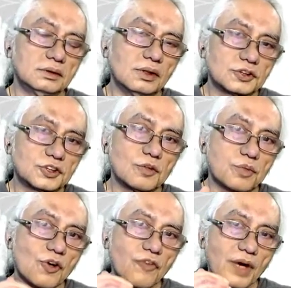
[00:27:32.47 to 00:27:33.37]
also
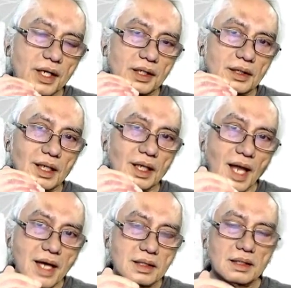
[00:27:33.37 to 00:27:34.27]
provide a
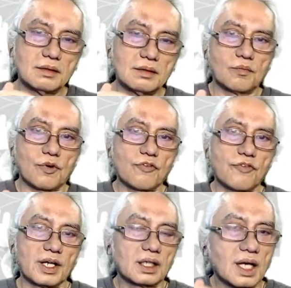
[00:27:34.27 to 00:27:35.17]
light,
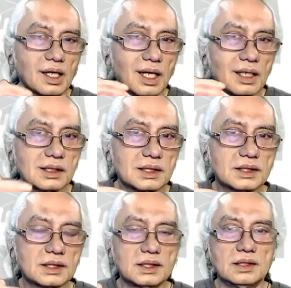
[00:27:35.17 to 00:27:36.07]
provide
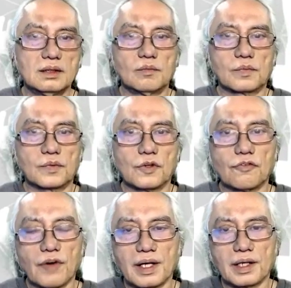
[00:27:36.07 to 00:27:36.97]
colors,
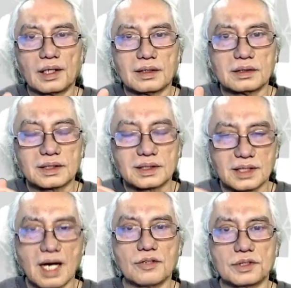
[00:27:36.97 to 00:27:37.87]
provide
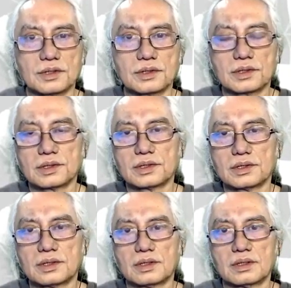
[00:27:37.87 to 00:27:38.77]
sound,
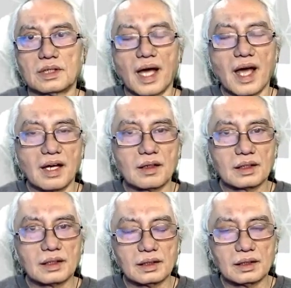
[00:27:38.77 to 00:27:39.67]
and
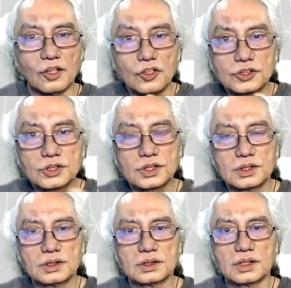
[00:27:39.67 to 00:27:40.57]
those
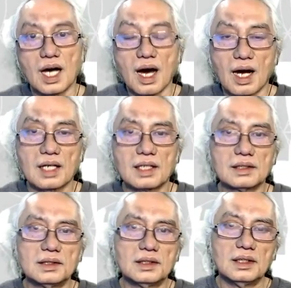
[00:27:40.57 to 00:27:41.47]
are
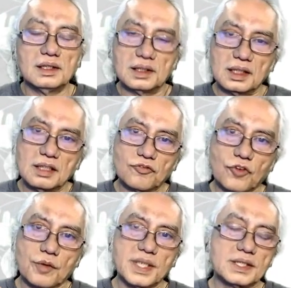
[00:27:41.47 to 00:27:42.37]
the
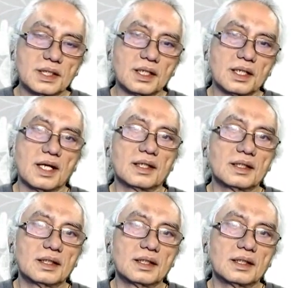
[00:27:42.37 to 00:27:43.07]
information that